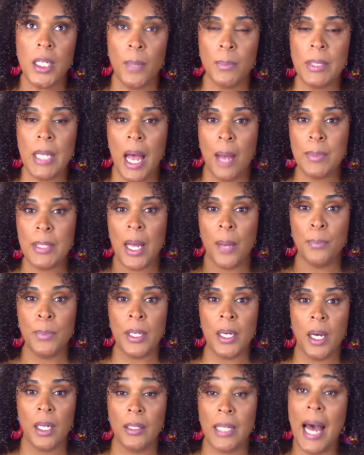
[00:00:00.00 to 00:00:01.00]

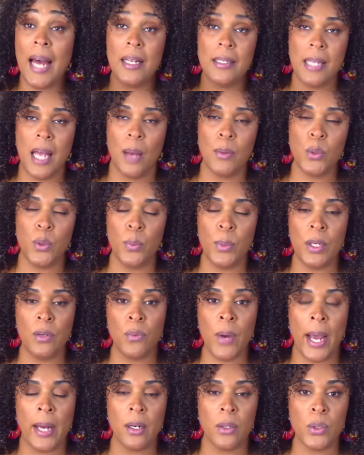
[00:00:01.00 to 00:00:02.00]
A lot of times we
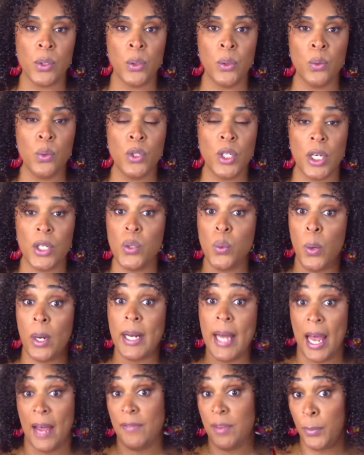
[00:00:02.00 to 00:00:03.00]
meet writers who just
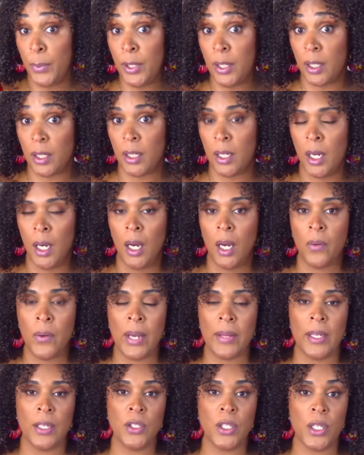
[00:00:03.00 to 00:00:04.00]
want to have the book,
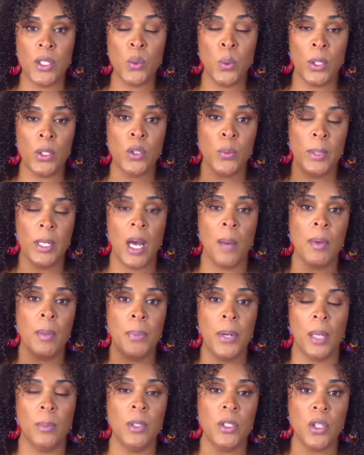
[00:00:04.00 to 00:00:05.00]
right? They just want to become a
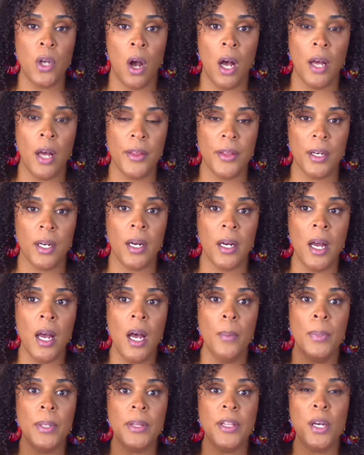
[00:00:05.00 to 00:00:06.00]
published author,
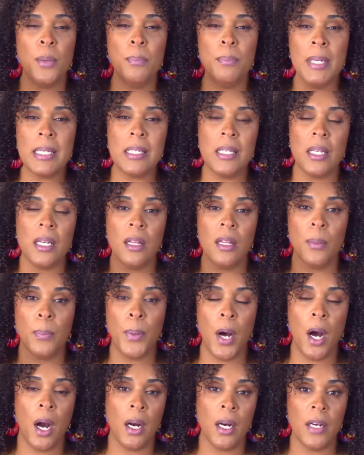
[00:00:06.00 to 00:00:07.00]
but they're missing the
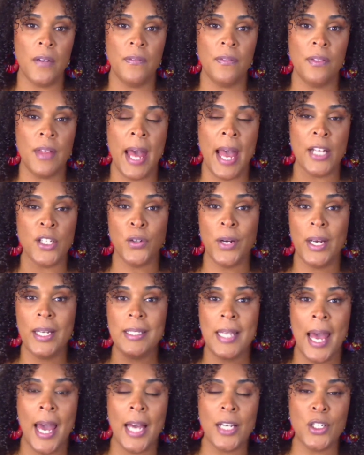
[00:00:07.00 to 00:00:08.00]
part of that
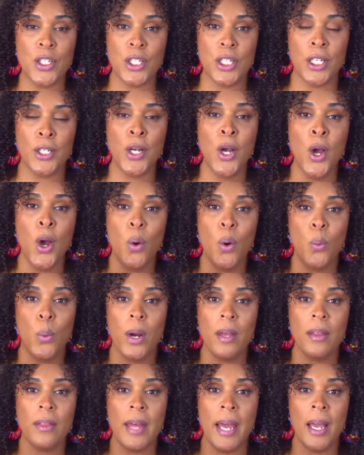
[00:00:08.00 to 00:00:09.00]
transaction
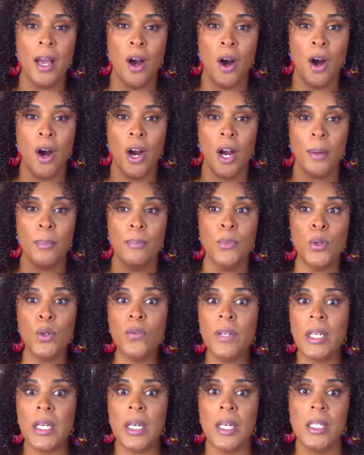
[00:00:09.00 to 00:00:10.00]
where they are
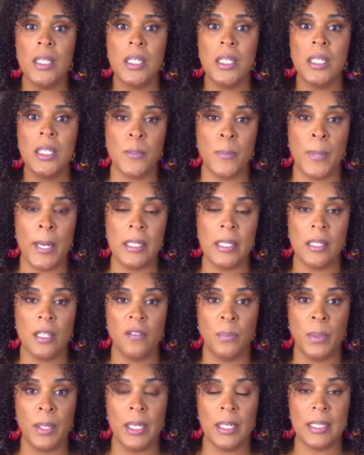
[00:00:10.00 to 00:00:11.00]
moving into the space
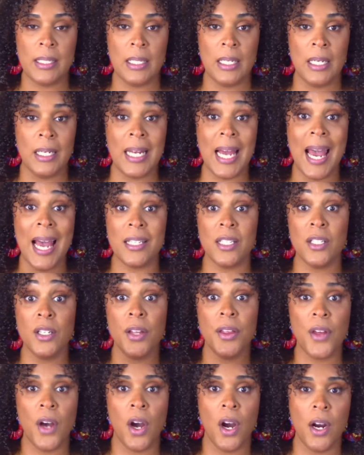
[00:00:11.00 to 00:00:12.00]
of being seen as
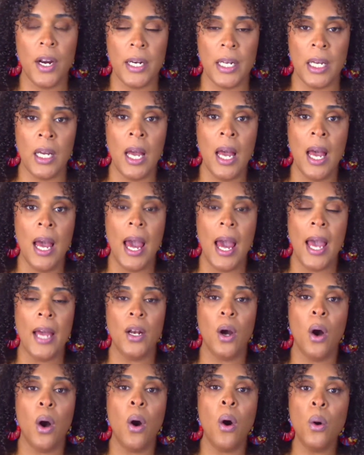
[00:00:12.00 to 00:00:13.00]
an authority.
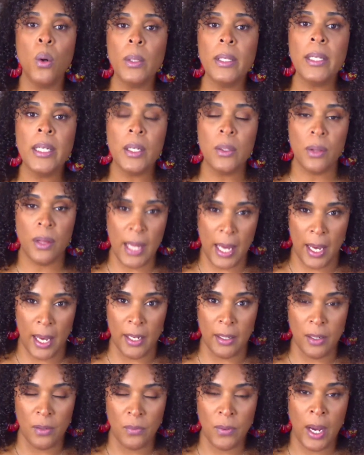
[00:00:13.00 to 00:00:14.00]
And only
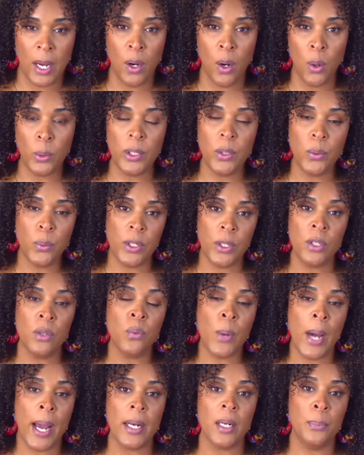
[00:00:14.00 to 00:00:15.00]
then, right? Only when
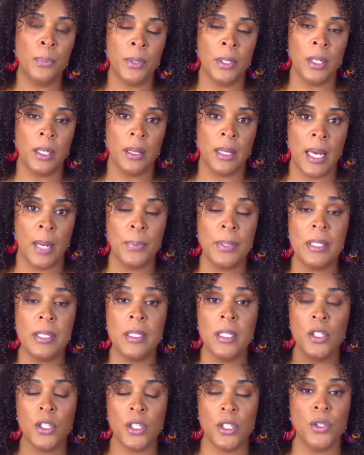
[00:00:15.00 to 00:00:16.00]
you write a book that
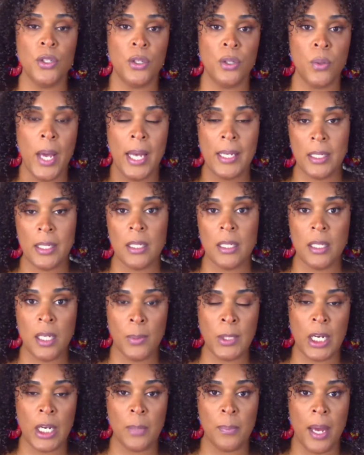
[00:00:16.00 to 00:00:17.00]
positions you as a
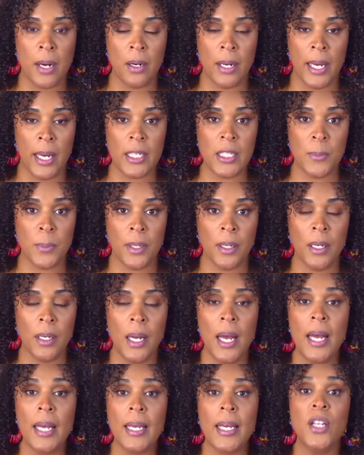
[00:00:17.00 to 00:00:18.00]
subject matter
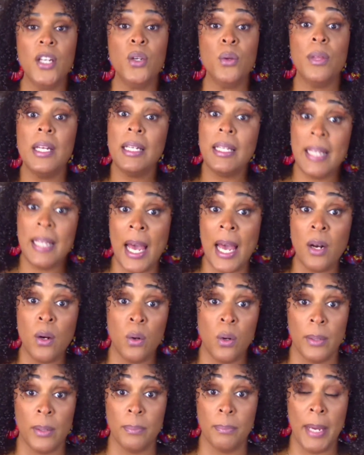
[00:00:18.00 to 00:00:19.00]
expert can you then get
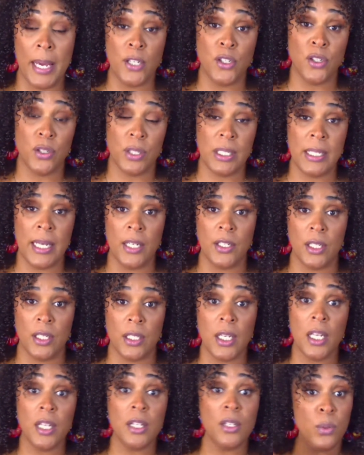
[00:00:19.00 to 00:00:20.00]
on major
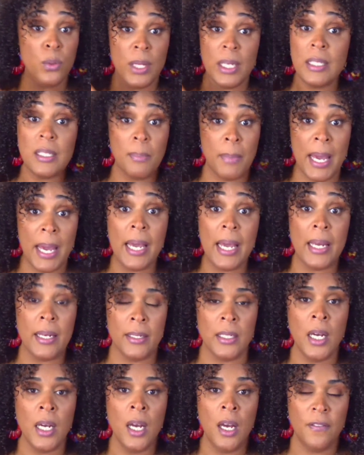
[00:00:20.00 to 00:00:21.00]
stages. Can you then
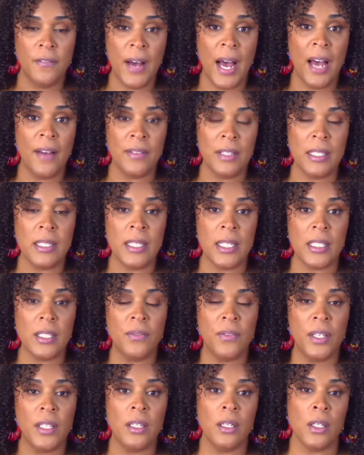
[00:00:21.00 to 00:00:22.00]
demand 5 and
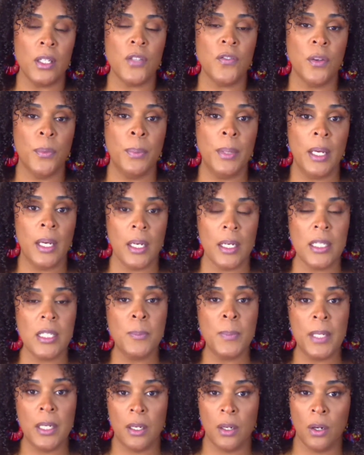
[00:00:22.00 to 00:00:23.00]
6 figures for being a
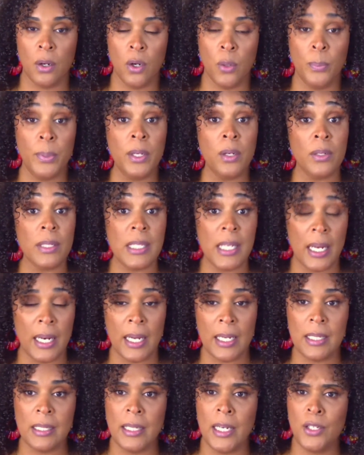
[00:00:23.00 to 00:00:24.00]
speaker or be on
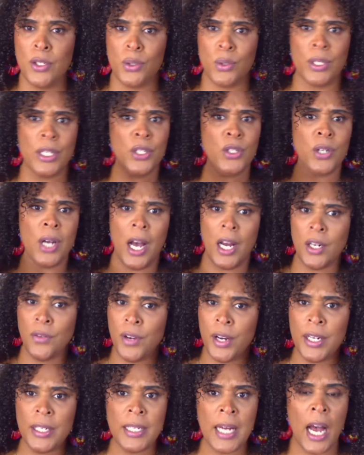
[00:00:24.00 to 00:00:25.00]
TEDx stages or get your
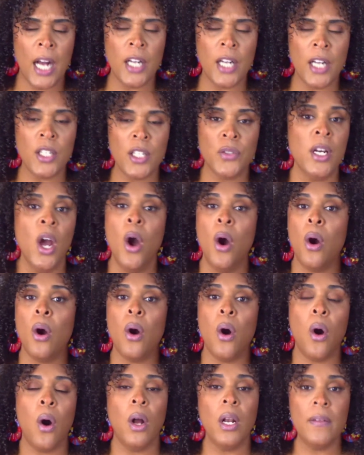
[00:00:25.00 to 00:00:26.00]
honorary doctorate
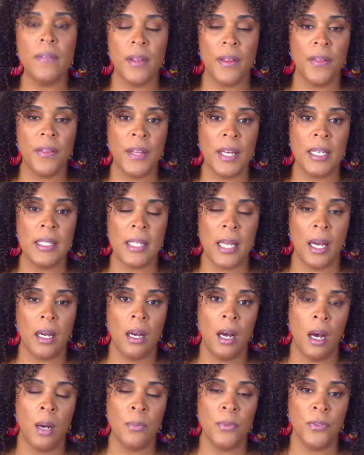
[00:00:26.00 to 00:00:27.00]
or all of the things that
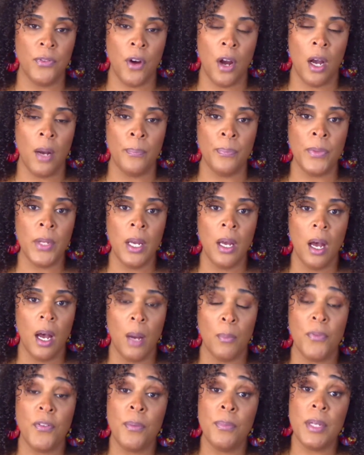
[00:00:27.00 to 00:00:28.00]
come from
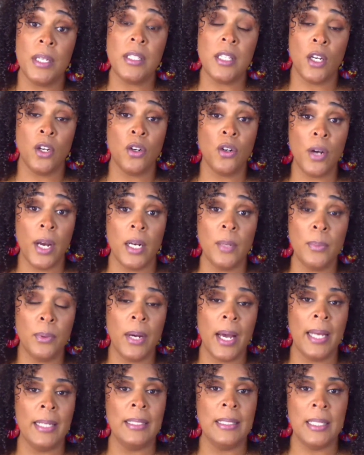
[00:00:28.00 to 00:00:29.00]
this
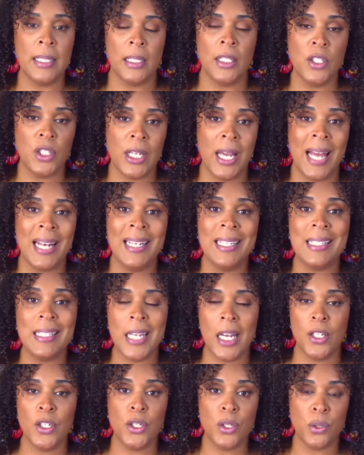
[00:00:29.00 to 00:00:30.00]
incredible and diligent and
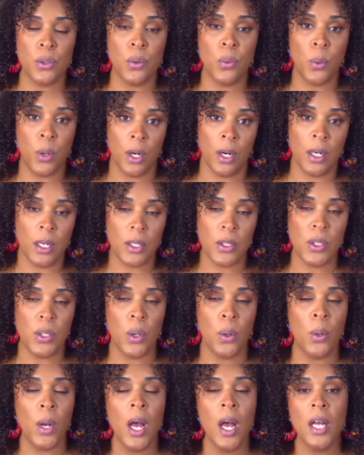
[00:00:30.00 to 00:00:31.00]
intentional work.
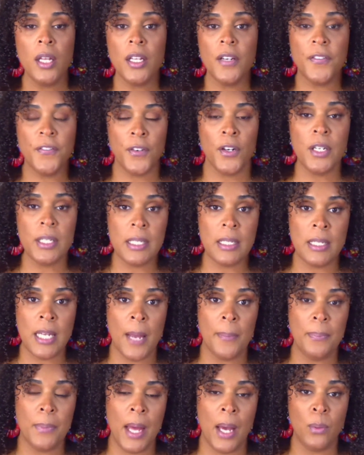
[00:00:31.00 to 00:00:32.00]
So the first
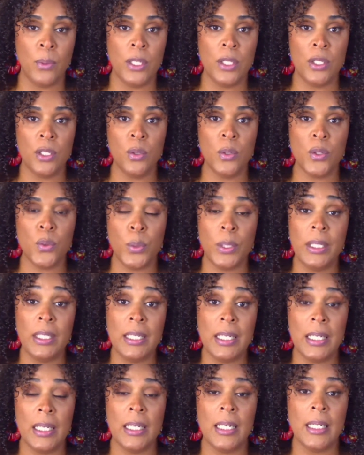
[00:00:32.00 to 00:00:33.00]
step that we do is really
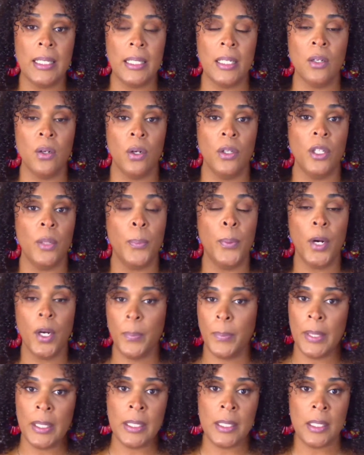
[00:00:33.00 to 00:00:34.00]
getting clear on the
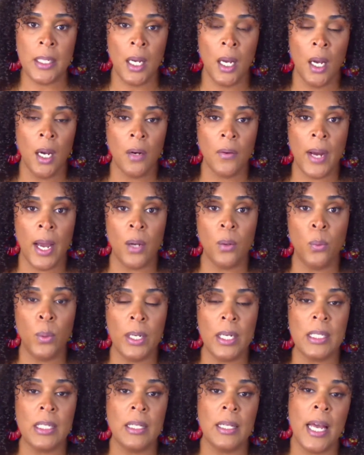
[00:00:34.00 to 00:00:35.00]
purpose, right?
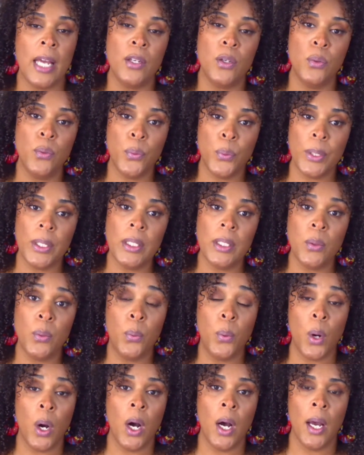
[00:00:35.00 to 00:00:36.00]
What is it that you
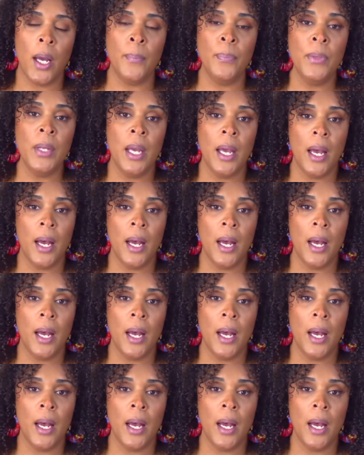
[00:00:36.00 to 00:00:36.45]
really want?